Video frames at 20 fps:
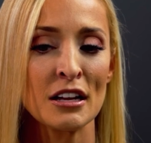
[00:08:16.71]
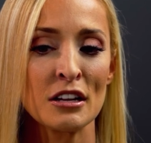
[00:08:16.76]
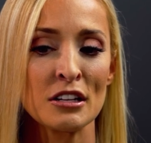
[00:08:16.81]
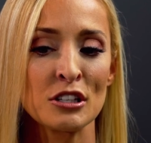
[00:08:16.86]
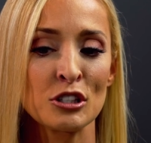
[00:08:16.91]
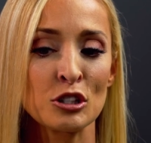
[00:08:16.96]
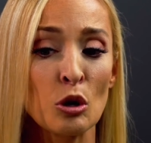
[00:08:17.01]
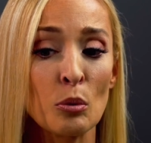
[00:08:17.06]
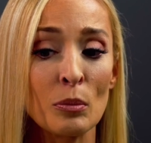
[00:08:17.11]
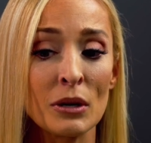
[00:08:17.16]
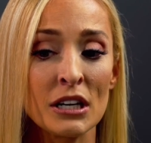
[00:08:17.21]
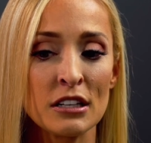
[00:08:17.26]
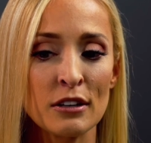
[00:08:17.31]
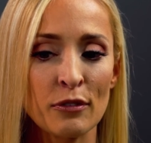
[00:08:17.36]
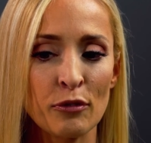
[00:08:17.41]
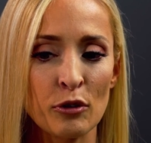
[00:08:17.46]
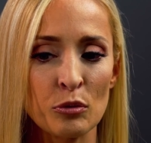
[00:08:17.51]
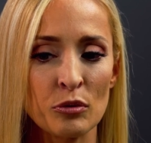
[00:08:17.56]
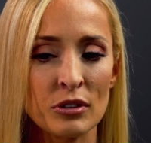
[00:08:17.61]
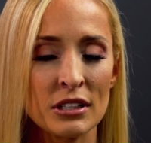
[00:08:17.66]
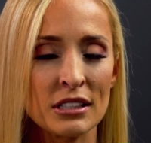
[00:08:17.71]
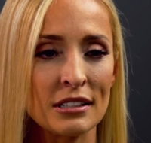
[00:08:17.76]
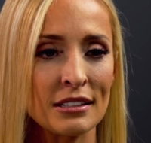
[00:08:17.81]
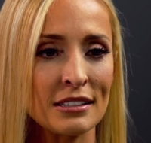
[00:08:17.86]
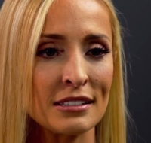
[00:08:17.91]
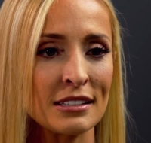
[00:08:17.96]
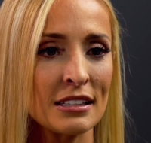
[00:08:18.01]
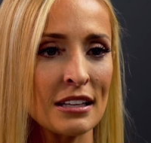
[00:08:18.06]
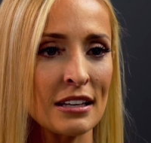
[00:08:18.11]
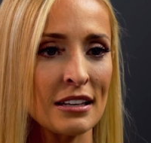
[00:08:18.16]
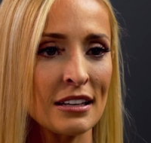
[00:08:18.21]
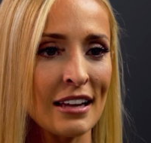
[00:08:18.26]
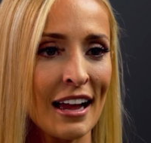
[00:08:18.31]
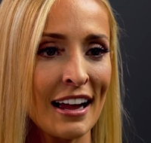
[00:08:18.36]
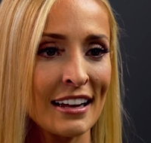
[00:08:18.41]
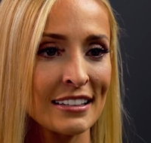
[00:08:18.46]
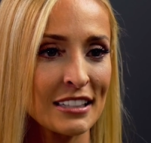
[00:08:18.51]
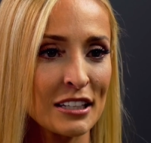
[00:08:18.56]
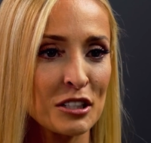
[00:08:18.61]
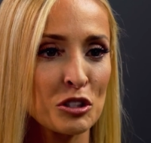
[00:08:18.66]
so many different reasons that
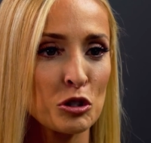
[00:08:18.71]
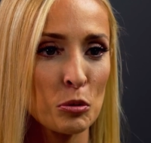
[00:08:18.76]
access